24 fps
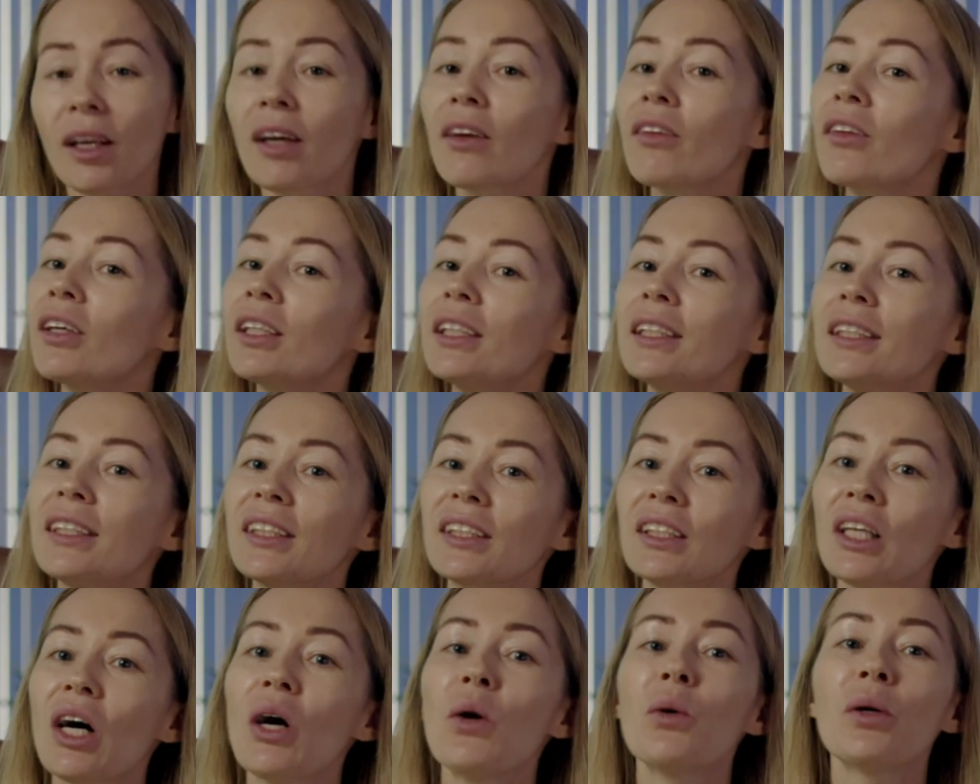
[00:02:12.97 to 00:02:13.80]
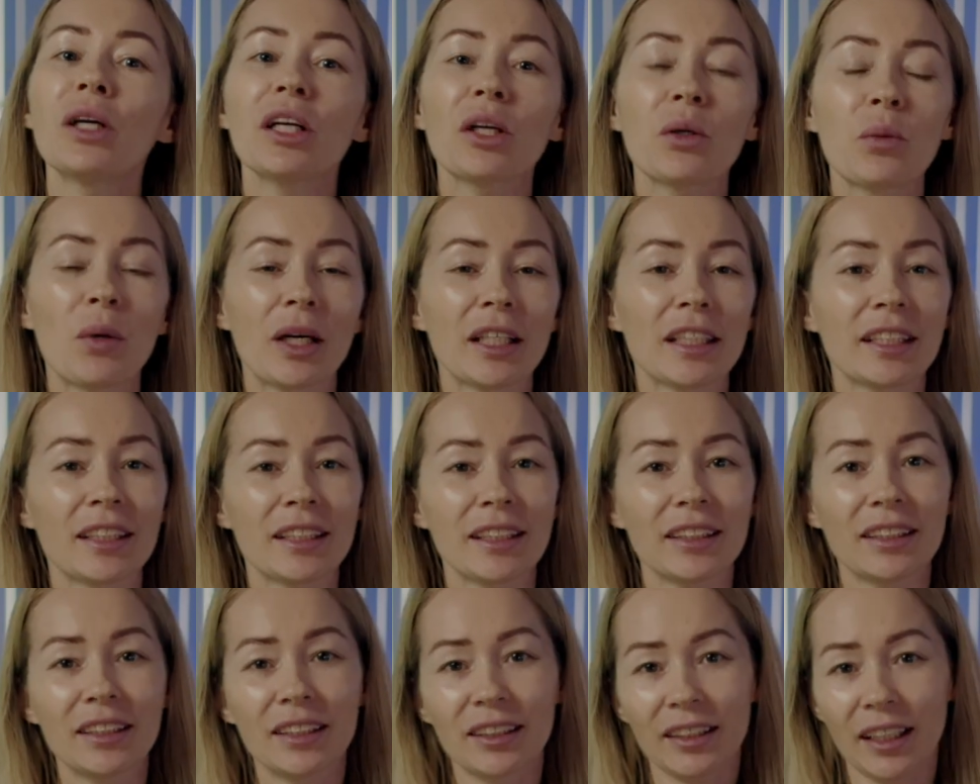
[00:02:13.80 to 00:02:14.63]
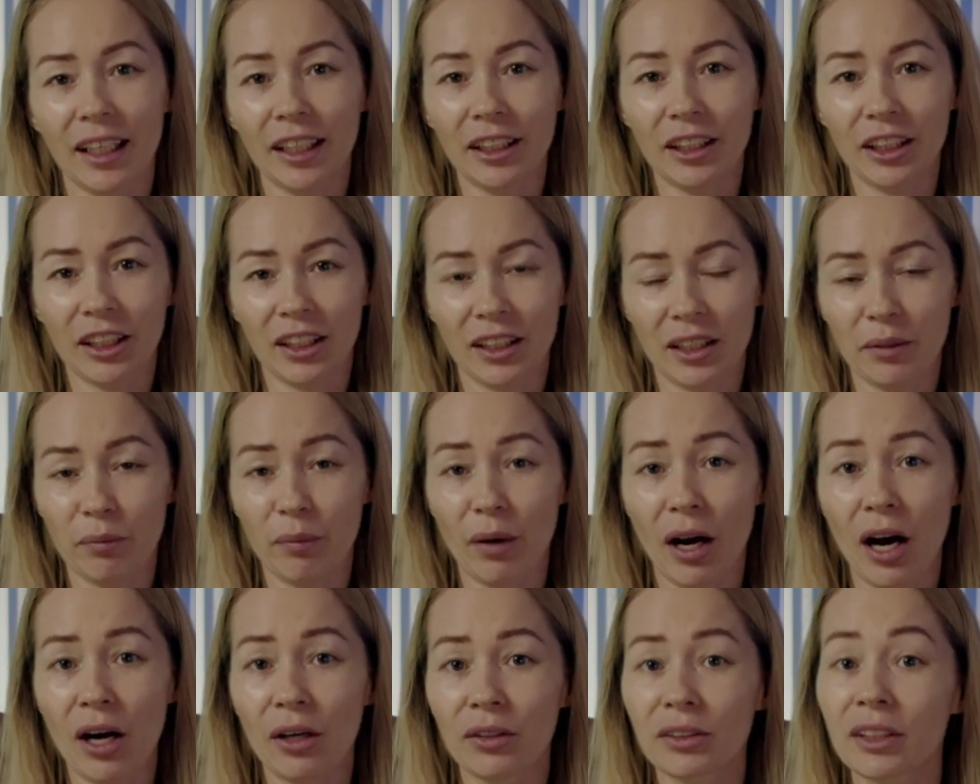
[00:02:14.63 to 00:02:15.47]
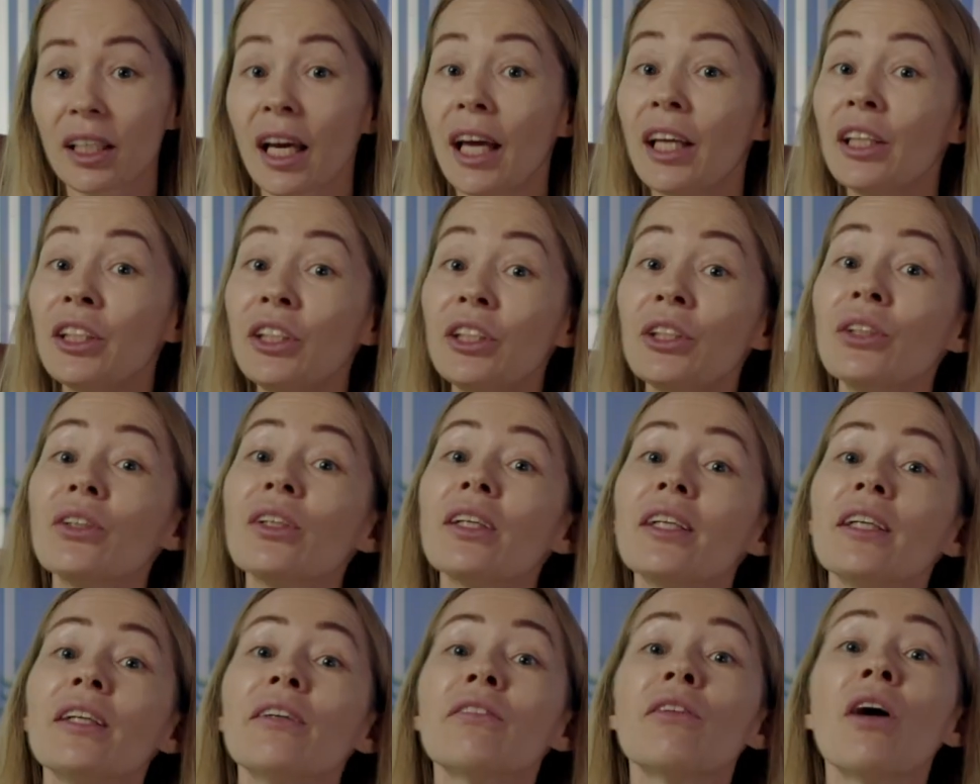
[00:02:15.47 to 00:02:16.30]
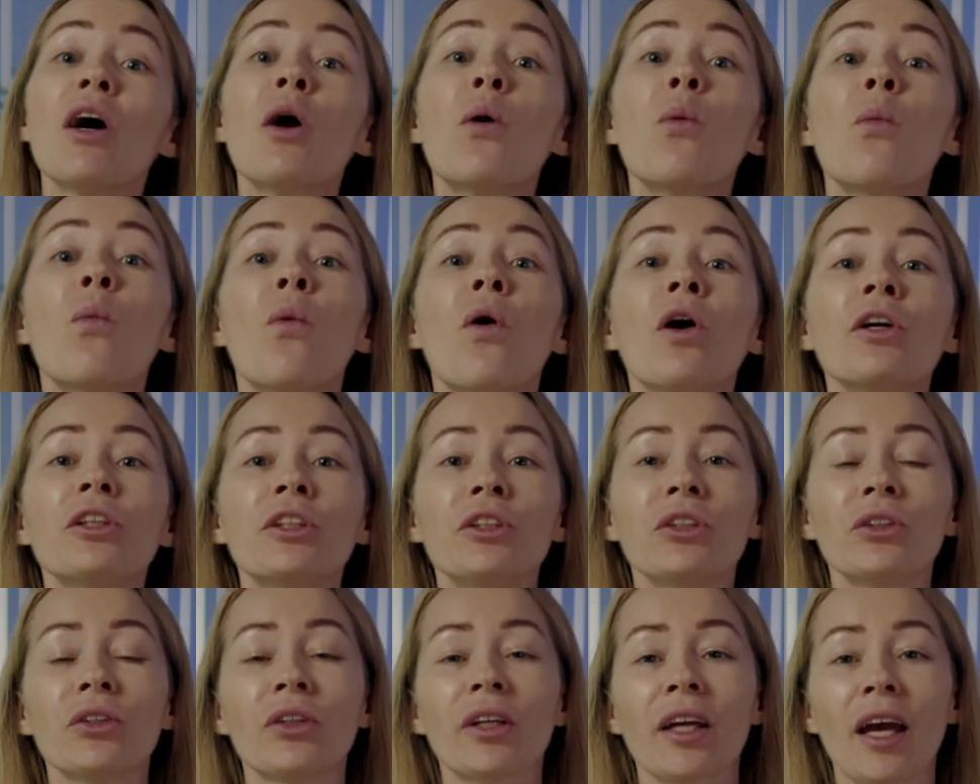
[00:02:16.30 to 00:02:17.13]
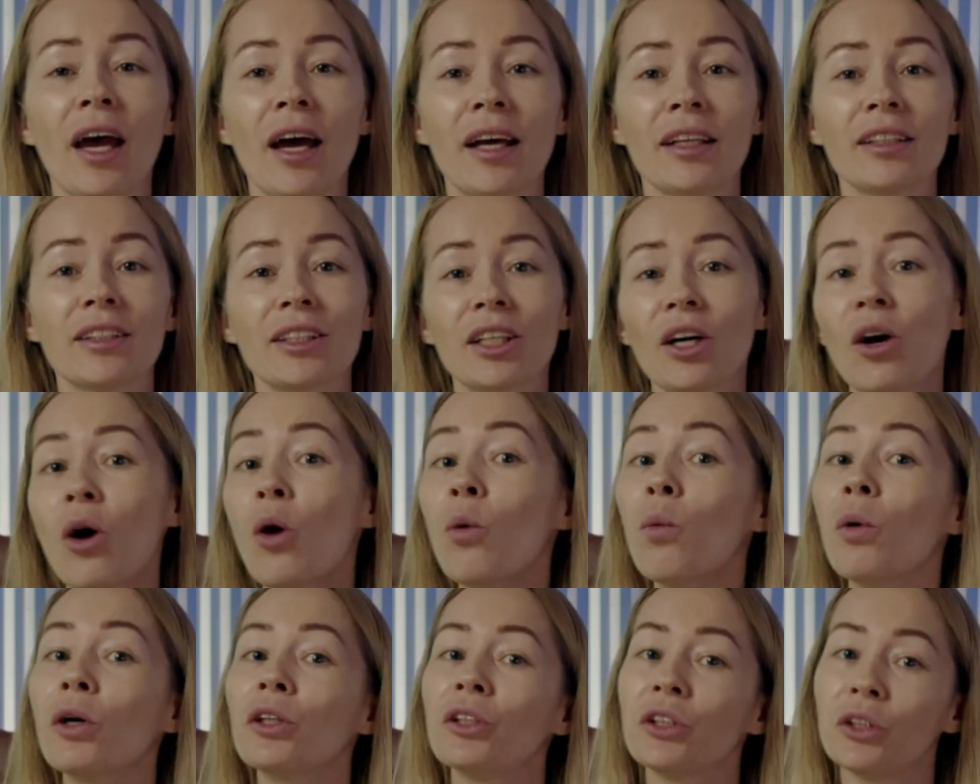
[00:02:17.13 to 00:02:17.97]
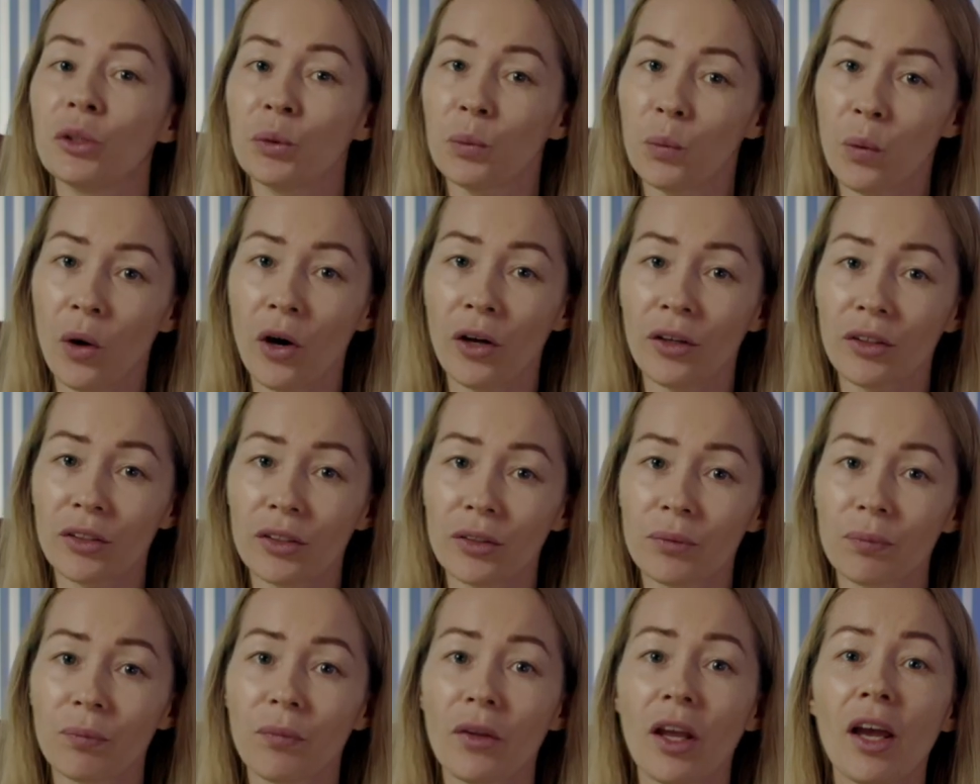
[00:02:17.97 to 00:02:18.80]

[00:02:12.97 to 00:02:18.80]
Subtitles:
There is no requested donation amount and you give what you can or what you want.